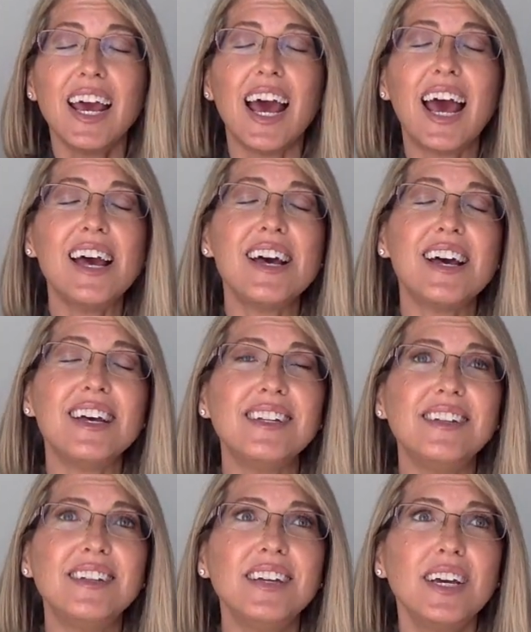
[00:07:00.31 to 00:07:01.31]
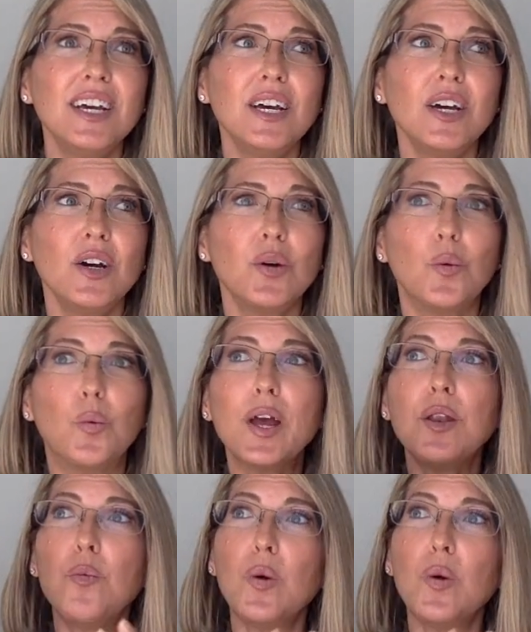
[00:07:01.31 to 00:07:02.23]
And when